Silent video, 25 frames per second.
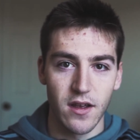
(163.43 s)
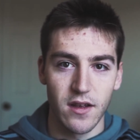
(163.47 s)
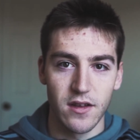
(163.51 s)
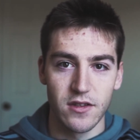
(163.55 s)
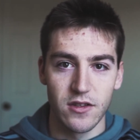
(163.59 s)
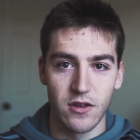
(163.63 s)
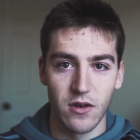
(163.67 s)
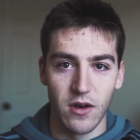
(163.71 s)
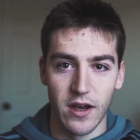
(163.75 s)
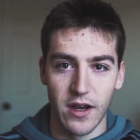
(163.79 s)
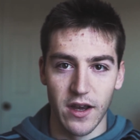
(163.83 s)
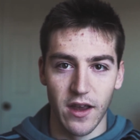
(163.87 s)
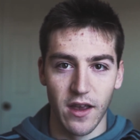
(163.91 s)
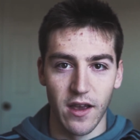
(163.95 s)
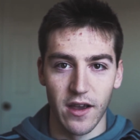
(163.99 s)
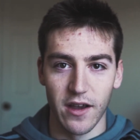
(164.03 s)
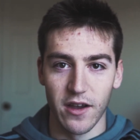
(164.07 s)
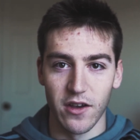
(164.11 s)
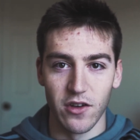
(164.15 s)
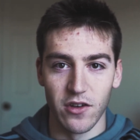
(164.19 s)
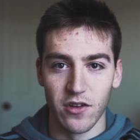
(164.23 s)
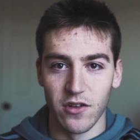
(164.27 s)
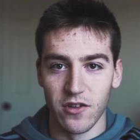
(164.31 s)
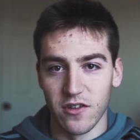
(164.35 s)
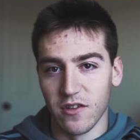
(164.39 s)
So I
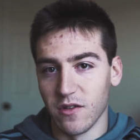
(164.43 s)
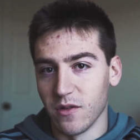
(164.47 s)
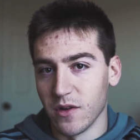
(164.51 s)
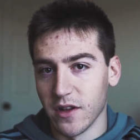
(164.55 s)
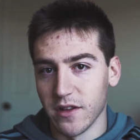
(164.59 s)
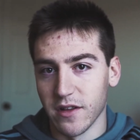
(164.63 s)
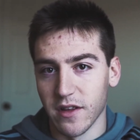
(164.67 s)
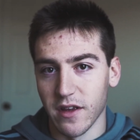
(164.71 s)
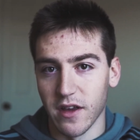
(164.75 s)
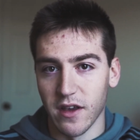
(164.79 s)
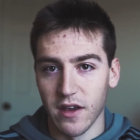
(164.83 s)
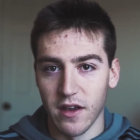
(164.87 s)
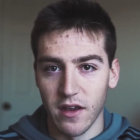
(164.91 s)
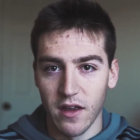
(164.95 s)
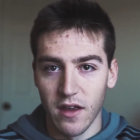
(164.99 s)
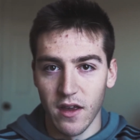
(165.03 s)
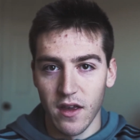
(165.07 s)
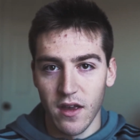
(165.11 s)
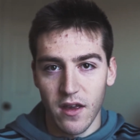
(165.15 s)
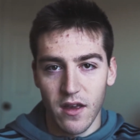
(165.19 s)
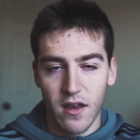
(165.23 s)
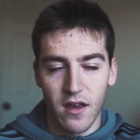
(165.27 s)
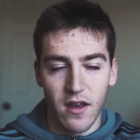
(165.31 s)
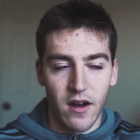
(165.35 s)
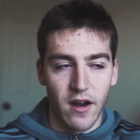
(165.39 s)
couldn't do anything.
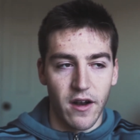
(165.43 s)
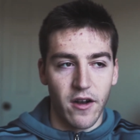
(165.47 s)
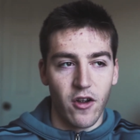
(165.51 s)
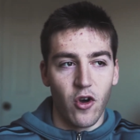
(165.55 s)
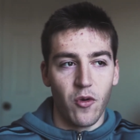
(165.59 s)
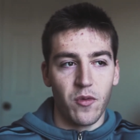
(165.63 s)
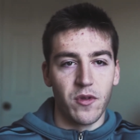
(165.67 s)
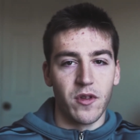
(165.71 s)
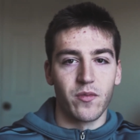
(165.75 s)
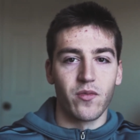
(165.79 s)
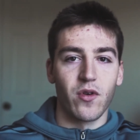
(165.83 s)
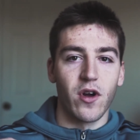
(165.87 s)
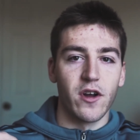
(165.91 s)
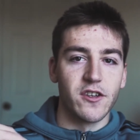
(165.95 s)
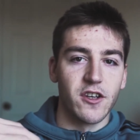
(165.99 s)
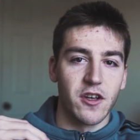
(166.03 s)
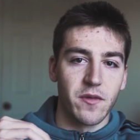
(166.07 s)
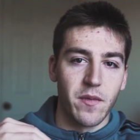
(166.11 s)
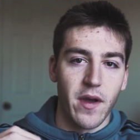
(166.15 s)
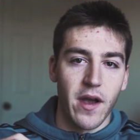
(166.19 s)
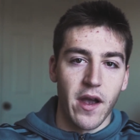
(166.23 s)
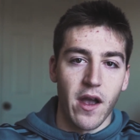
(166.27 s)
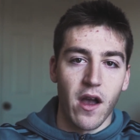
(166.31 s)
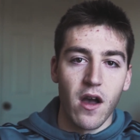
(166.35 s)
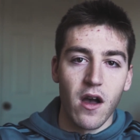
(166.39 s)
Then I'd open the project
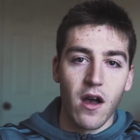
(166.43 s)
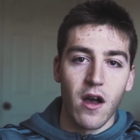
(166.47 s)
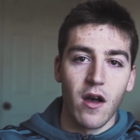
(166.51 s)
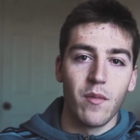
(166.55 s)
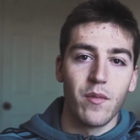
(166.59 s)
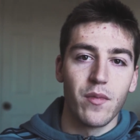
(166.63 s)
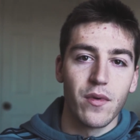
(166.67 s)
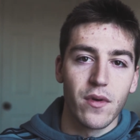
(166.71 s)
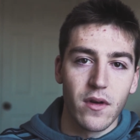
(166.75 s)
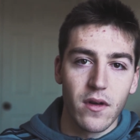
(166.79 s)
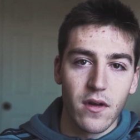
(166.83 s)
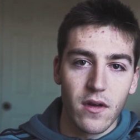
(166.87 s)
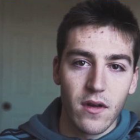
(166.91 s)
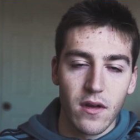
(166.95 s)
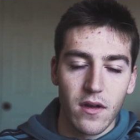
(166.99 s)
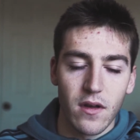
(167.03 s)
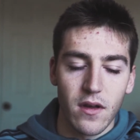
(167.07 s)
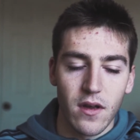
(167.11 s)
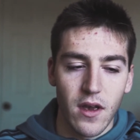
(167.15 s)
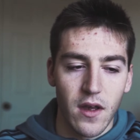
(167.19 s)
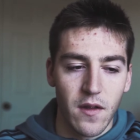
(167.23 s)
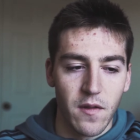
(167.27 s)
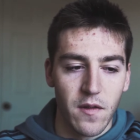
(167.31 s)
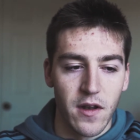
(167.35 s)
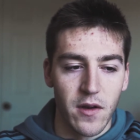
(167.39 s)
back up
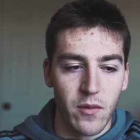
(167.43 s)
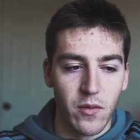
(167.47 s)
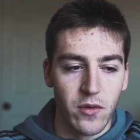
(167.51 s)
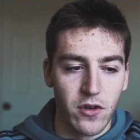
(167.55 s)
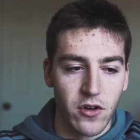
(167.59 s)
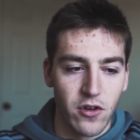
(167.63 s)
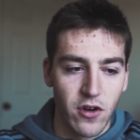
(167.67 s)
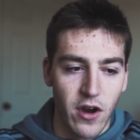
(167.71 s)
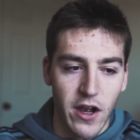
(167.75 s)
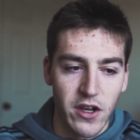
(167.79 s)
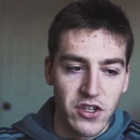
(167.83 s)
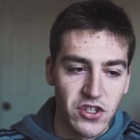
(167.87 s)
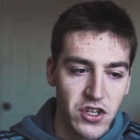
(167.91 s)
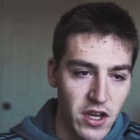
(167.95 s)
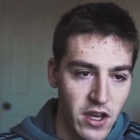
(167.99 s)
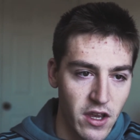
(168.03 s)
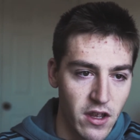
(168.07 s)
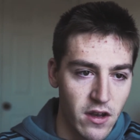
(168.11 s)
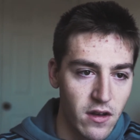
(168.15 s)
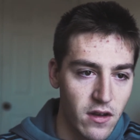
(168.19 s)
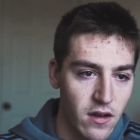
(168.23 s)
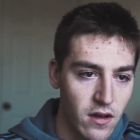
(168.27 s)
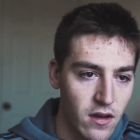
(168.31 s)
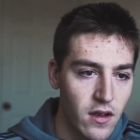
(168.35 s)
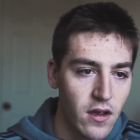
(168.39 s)
and then it would crash
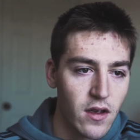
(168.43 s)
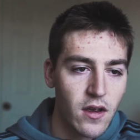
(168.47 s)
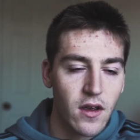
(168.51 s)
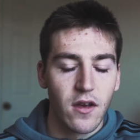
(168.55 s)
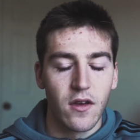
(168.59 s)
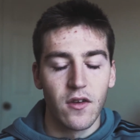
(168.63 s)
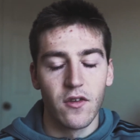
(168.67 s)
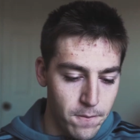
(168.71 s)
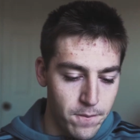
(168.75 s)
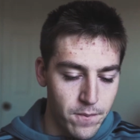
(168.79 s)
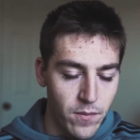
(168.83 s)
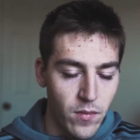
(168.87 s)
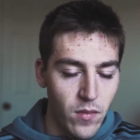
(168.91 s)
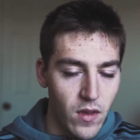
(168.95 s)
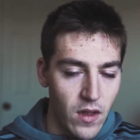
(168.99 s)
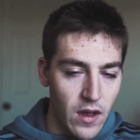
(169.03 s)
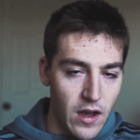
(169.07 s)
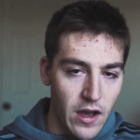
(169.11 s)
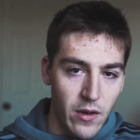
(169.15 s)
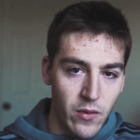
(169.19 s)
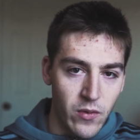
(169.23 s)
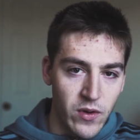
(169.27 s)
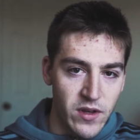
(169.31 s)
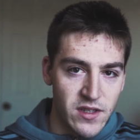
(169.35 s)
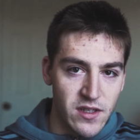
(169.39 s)
again.
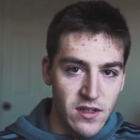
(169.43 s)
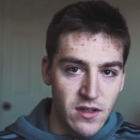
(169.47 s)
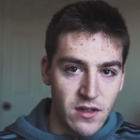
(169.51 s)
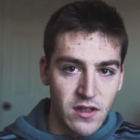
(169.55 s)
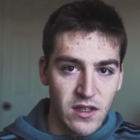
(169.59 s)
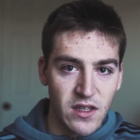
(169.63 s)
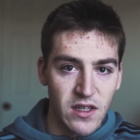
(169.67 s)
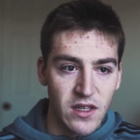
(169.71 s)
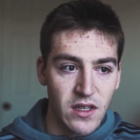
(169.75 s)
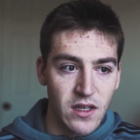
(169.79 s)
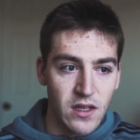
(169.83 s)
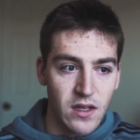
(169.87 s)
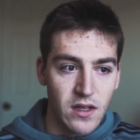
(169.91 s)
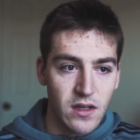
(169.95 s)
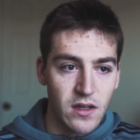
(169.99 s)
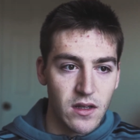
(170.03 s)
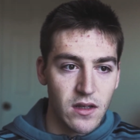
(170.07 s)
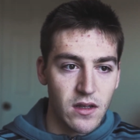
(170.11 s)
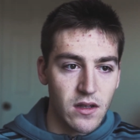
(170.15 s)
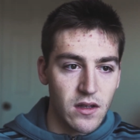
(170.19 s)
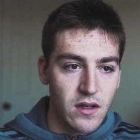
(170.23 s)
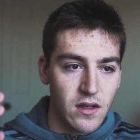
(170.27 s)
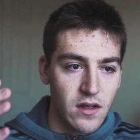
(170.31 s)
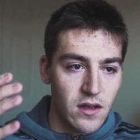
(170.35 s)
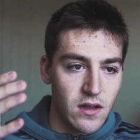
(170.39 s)
I recently
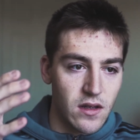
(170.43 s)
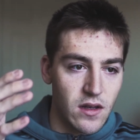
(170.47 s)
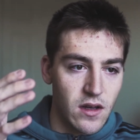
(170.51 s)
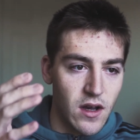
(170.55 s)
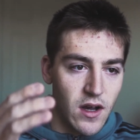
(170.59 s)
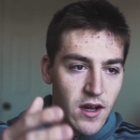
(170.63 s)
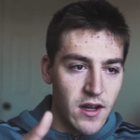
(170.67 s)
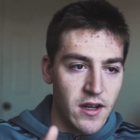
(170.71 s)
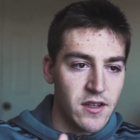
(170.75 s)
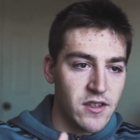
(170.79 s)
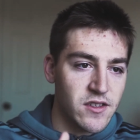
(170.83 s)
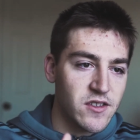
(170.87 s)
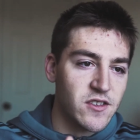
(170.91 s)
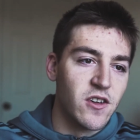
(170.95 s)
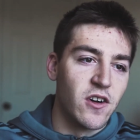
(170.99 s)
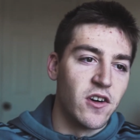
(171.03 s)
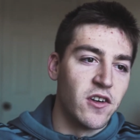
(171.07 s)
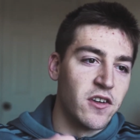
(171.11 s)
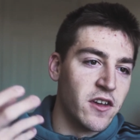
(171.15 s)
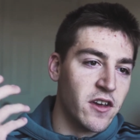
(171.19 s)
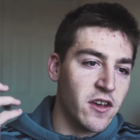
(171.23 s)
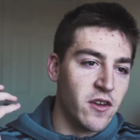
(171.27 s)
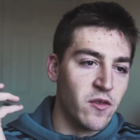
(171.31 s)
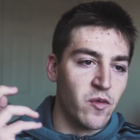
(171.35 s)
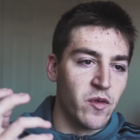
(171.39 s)

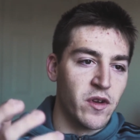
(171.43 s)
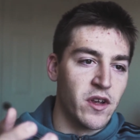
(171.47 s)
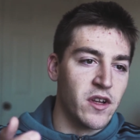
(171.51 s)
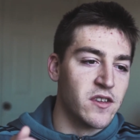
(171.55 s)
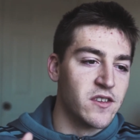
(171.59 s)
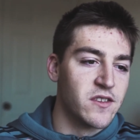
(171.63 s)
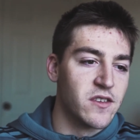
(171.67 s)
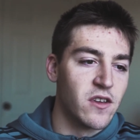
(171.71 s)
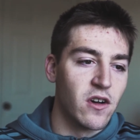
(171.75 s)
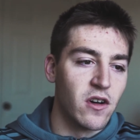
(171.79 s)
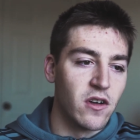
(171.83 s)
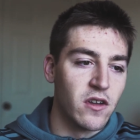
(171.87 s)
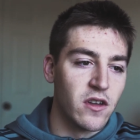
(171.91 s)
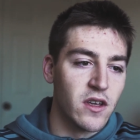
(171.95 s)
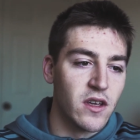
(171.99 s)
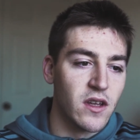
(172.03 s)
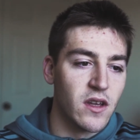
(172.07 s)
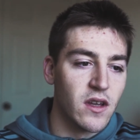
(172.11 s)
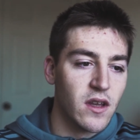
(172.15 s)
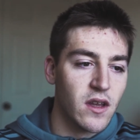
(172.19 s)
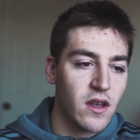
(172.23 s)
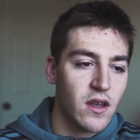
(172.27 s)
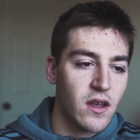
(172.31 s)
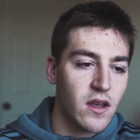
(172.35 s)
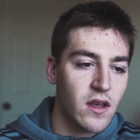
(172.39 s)
uninstalled it and reinstalled it,
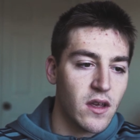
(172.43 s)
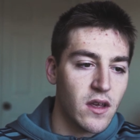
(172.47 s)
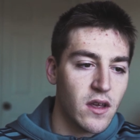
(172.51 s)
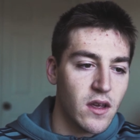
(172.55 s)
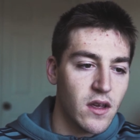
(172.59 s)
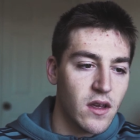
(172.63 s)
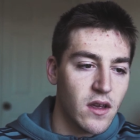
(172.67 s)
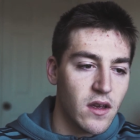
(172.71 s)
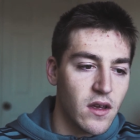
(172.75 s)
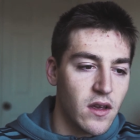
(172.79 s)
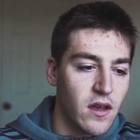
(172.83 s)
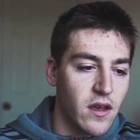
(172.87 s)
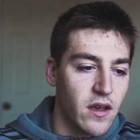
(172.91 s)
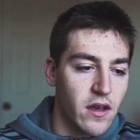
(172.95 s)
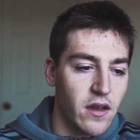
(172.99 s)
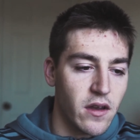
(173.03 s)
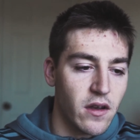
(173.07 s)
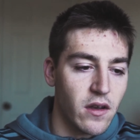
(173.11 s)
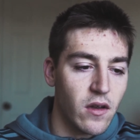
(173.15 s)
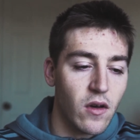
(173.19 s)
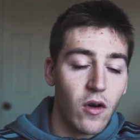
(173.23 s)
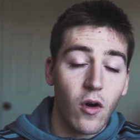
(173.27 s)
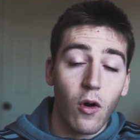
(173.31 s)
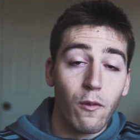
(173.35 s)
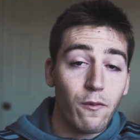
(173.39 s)
and
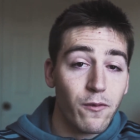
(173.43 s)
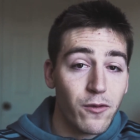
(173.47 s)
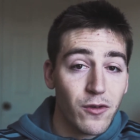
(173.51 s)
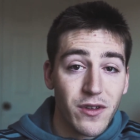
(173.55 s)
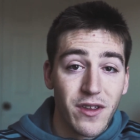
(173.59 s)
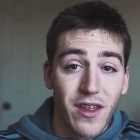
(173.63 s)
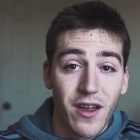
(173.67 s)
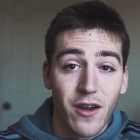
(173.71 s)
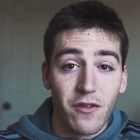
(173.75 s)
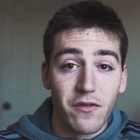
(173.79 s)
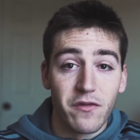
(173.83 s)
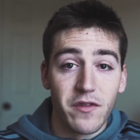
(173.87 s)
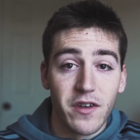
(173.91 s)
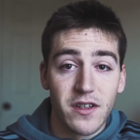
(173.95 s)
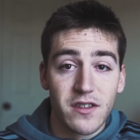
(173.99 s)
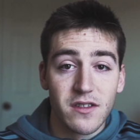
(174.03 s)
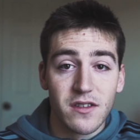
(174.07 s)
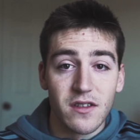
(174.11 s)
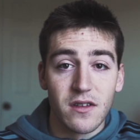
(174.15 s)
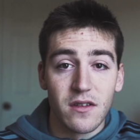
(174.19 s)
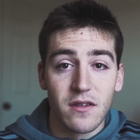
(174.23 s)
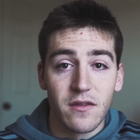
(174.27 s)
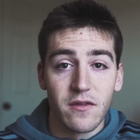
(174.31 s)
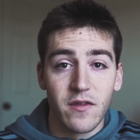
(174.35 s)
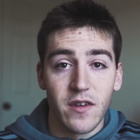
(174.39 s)
hopefully that'll fix
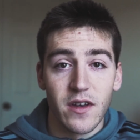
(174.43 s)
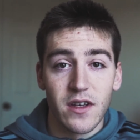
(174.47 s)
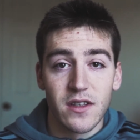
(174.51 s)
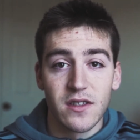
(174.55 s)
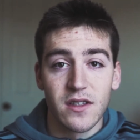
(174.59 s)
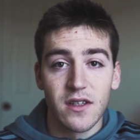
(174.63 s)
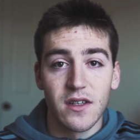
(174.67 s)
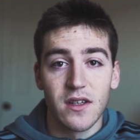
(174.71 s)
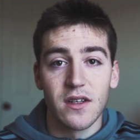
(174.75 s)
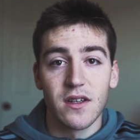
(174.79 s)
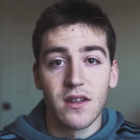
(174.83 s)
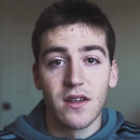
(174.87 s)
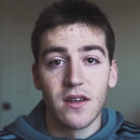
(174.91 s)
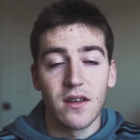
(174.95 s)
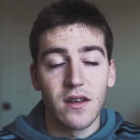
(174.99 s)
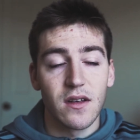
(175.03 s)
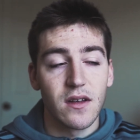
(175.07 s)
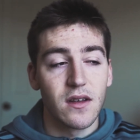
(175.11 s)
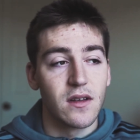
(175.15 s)
it.